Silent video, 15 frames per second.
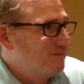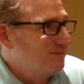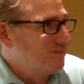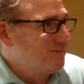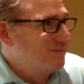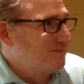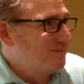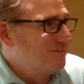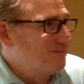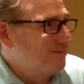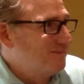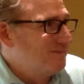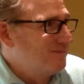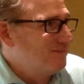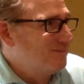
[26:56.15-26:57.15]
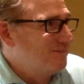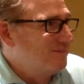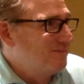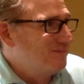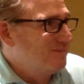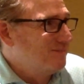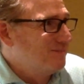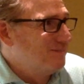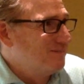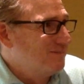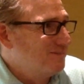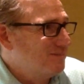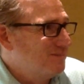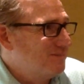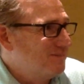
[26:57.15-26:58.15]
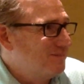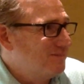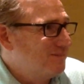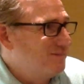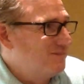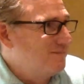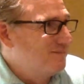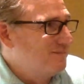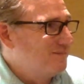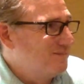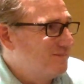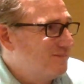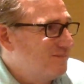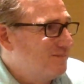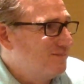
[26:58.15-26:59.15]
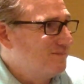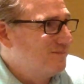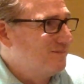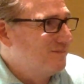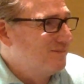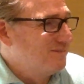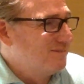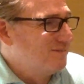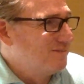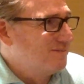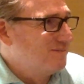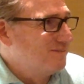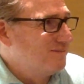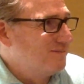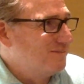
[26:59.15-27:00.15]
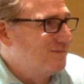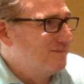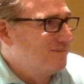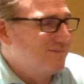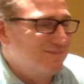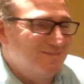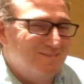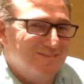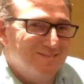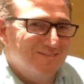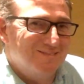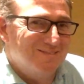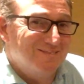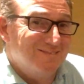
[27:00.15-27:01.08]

The person shown says nothing.